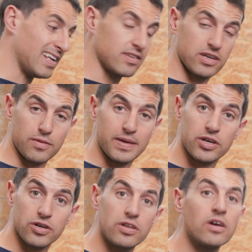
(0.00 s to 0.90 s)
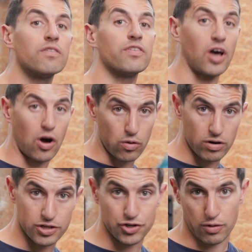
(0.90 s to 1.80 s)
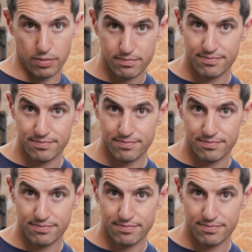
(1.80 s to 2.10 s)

it's going to be good for the whole of the job.